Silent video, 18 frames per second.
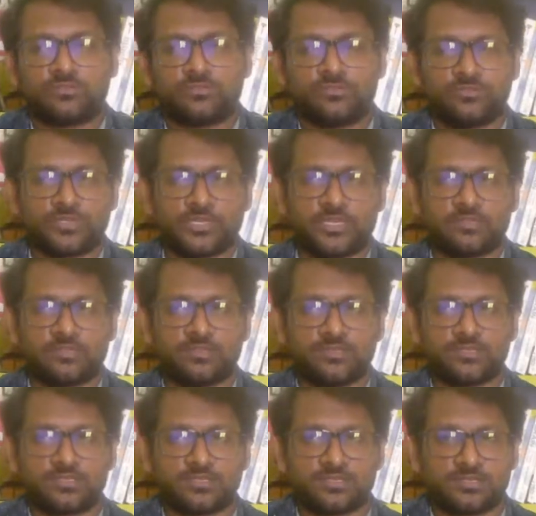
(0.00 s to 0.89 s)
So if you
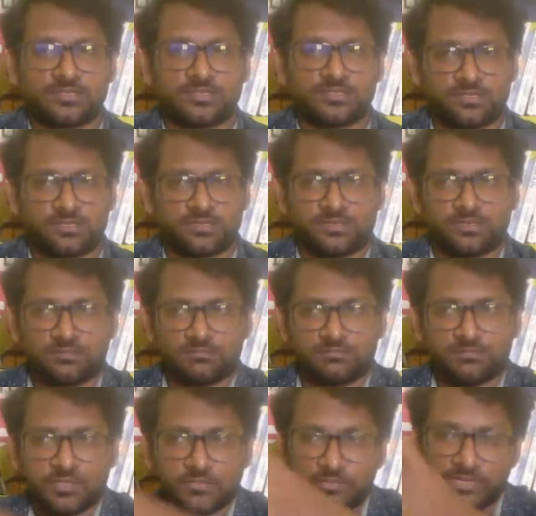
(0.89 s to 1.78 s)
take this,
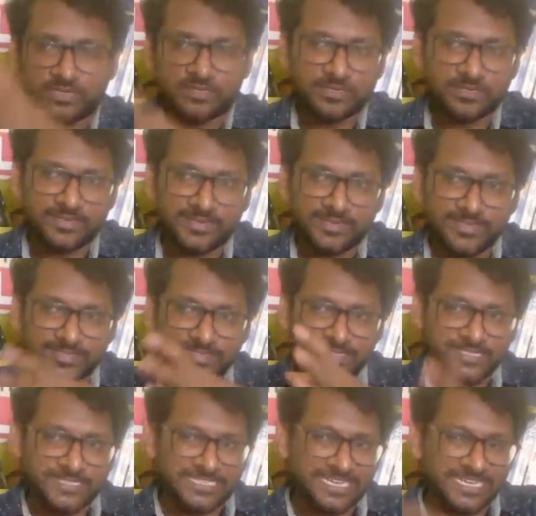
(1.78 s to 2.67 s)
when there
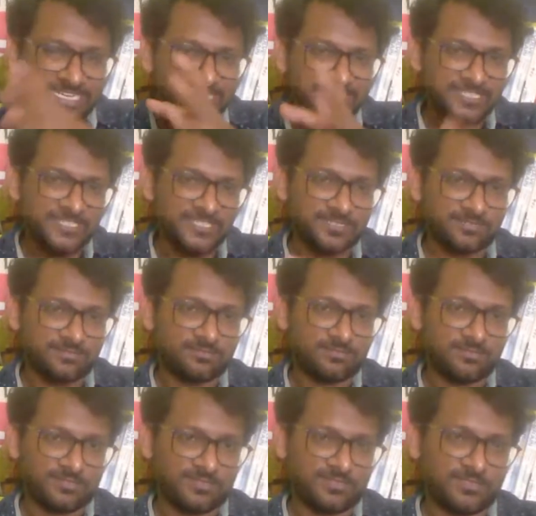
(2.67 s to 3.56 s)
is a
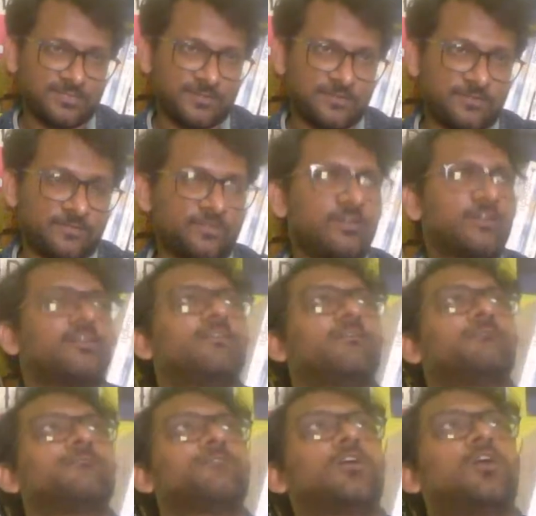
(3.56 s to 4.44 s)
change,
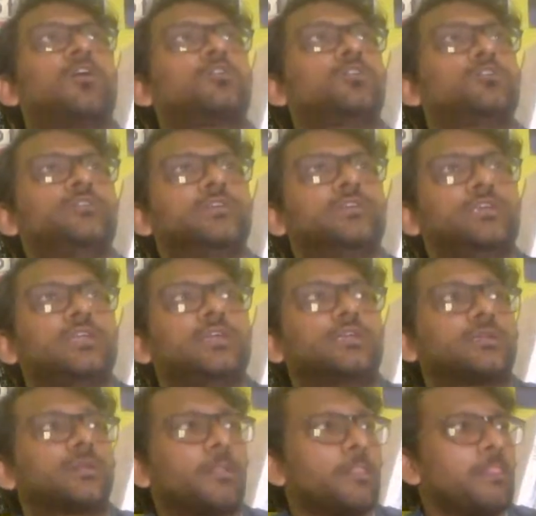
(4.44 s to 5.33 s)
how do we
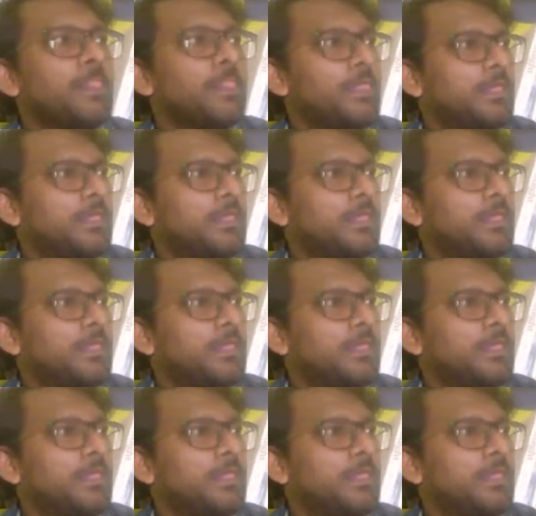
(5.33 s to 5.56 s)
relate?